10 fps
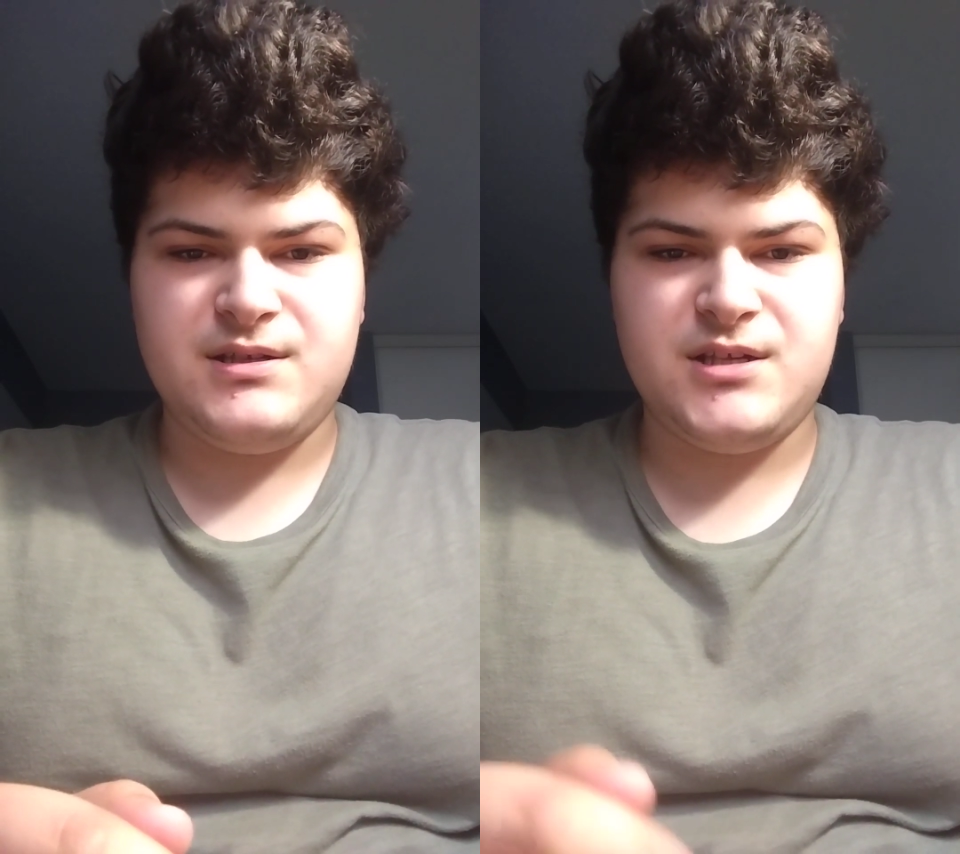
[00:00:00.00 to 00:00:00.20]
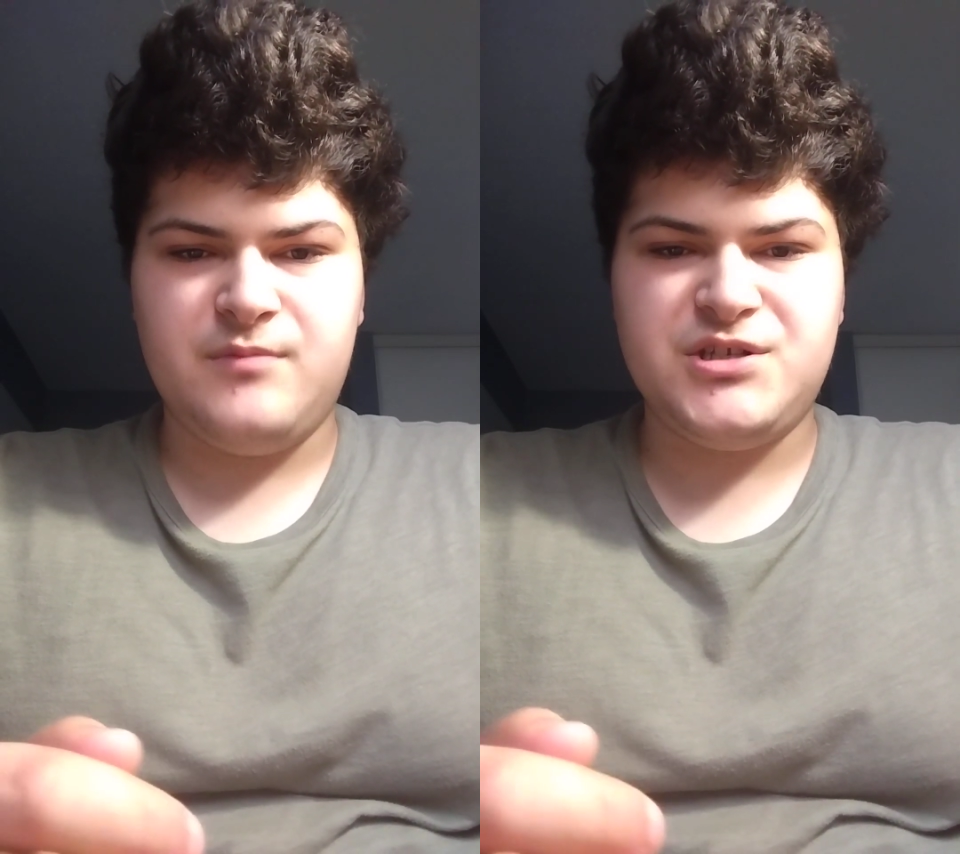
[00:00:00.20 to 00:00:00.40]

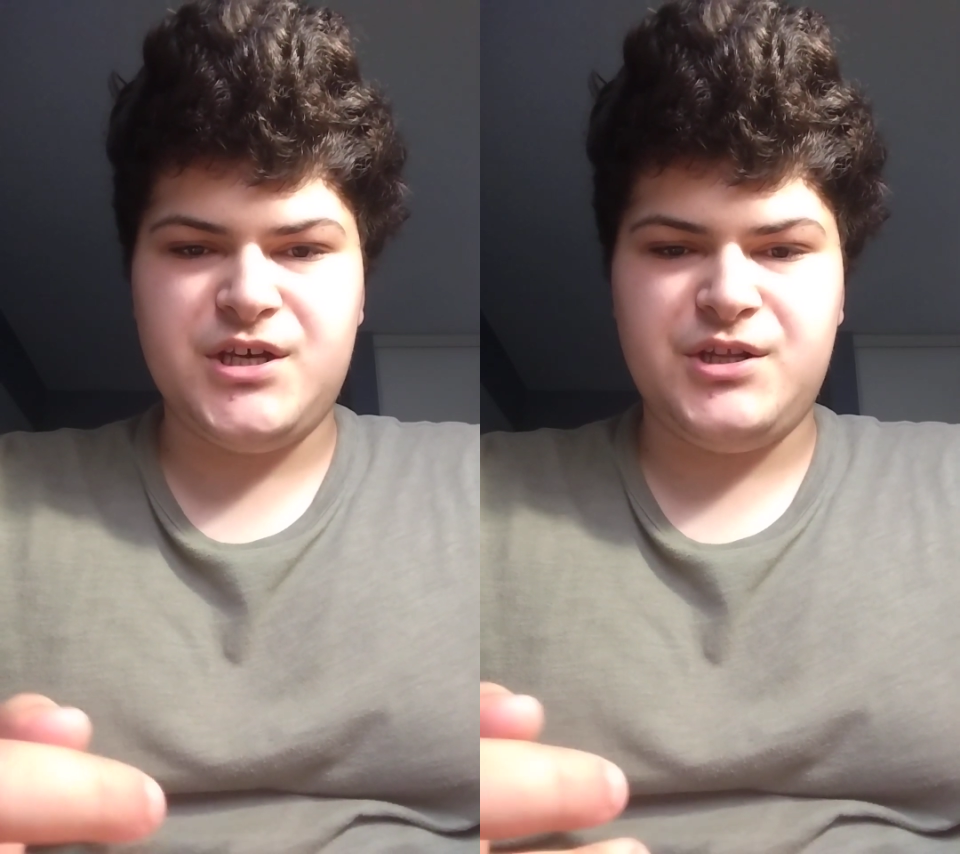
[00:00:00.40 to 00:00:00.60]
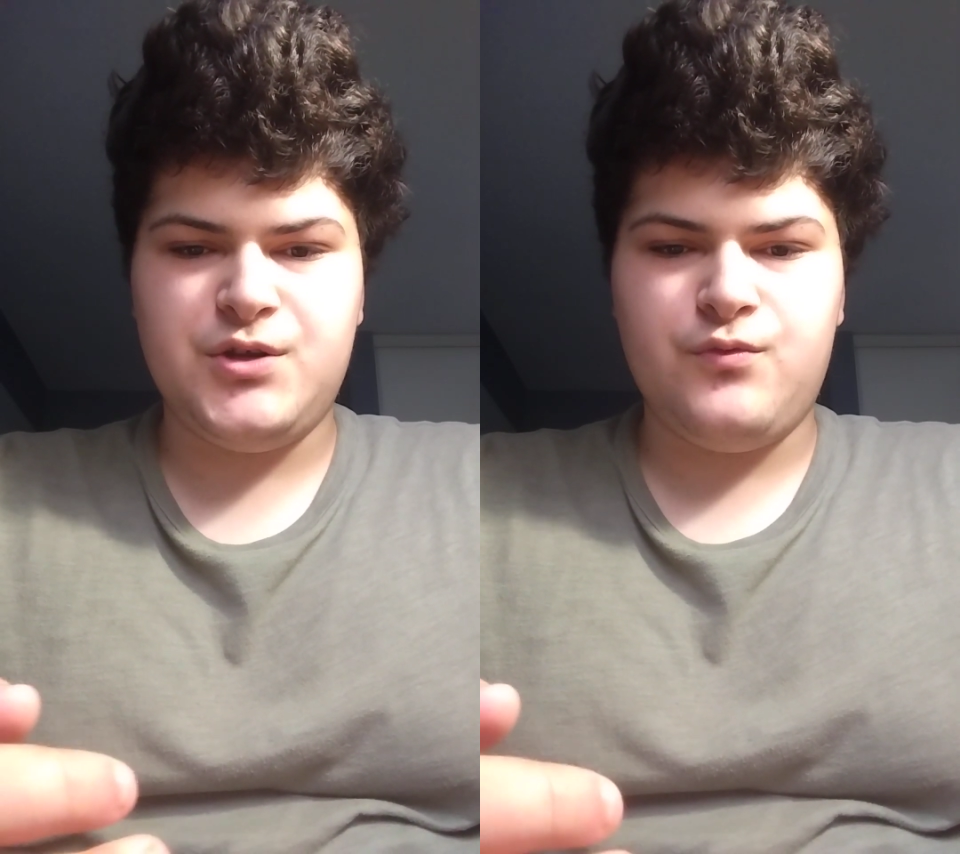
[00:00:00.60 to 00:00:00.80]

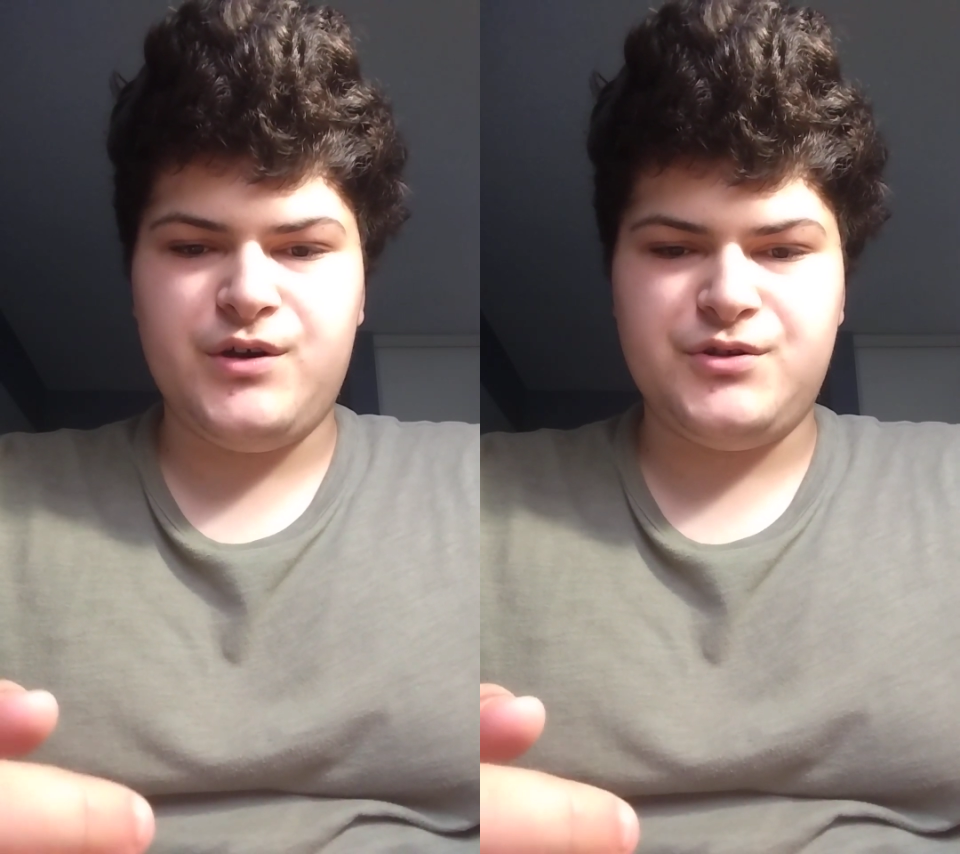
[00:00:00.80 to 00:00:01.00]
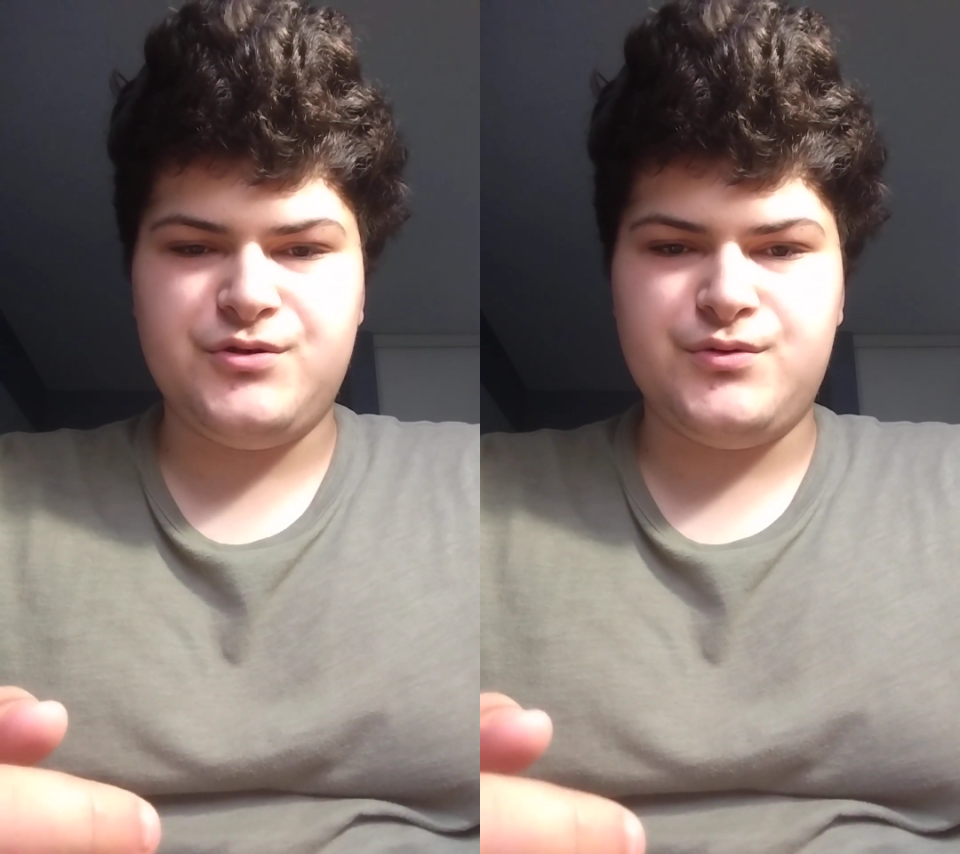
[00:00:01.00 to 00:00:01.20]
subject you want